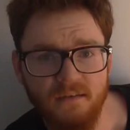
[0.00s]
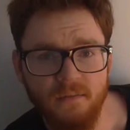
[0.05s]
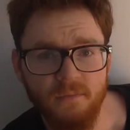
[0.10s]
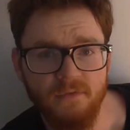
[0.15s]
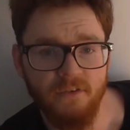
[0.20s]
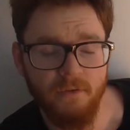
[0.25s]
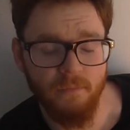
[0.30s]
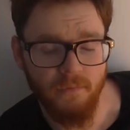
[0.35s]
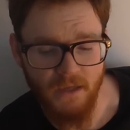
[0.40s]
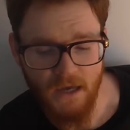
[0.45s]
some
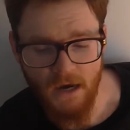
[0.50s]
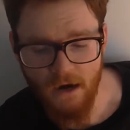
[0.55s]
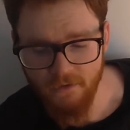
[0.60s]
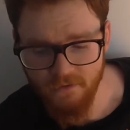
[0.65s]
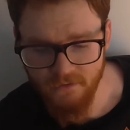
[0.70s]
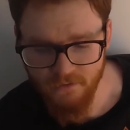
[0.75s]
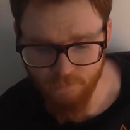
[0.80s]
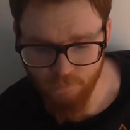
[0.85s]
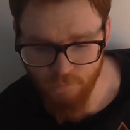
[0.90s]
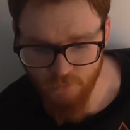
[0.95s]

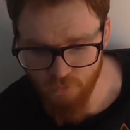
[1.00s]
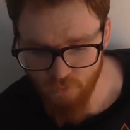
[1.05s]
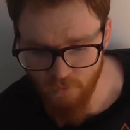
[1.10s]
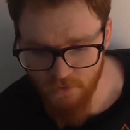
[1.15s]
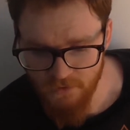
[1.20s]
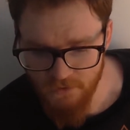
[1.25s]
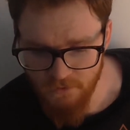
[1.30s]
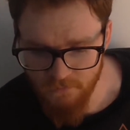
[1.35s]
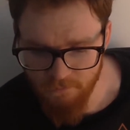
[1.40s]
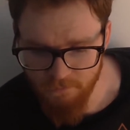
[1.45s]
similarities
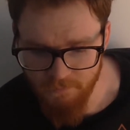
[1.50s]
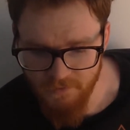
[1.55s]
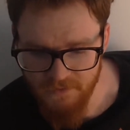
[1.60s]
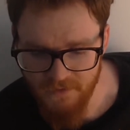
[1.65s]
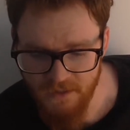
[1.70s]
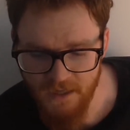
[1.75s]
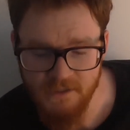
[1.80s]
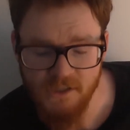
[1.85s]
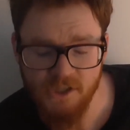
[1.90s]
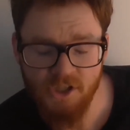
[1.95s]
between them, but
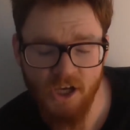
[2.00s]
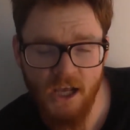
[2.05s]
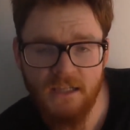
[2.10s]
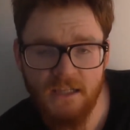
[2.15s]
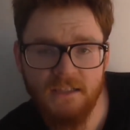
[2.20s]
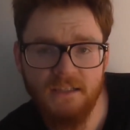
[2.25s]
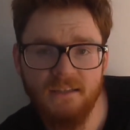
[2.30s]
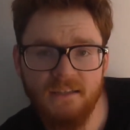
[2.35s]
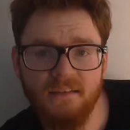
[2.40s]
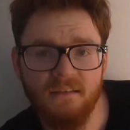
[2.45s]
that
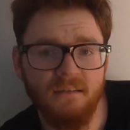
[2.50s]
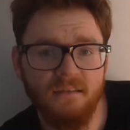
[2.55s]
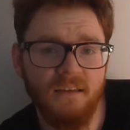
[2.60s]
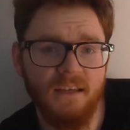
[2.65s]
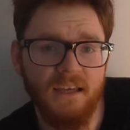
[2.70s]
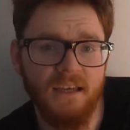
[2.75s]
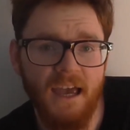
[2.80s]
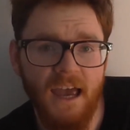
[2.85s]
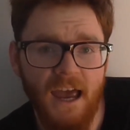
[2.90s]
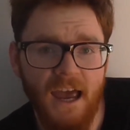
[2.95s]
Shannon is
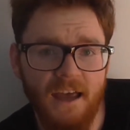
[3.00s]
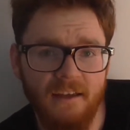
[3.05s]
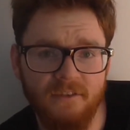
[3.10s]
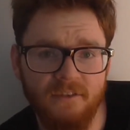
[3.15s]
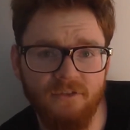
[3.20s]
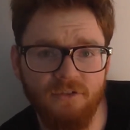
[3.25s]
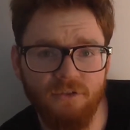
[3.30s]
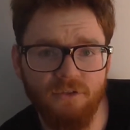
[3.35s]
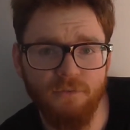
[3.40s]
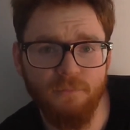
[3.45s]
slick
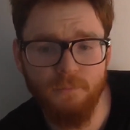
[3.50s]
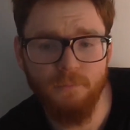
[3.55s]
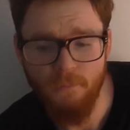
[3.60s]
ass.